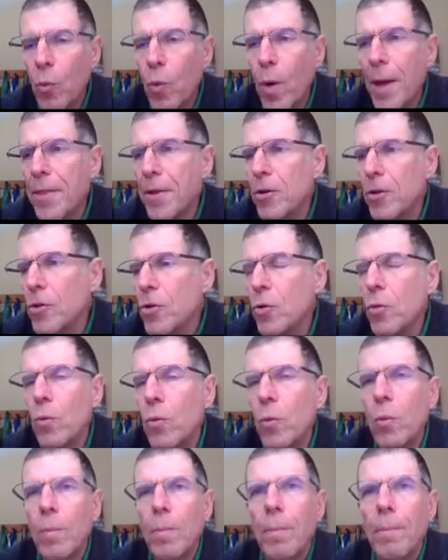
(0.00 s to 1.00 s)
whether
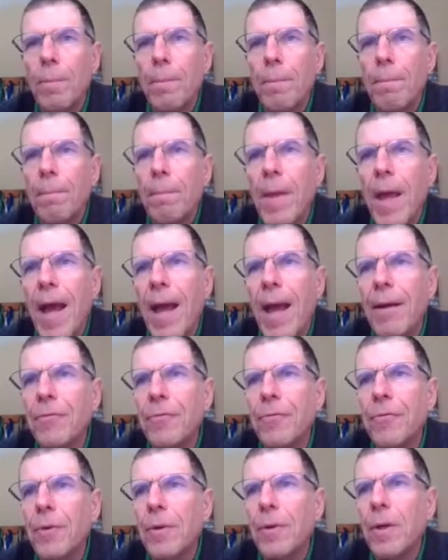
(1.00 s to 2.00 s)
you
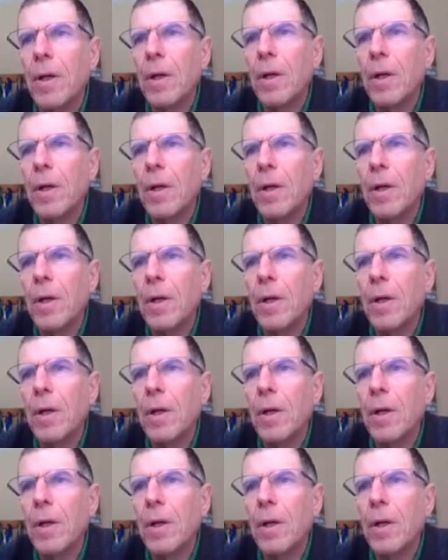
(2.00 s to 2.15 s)
have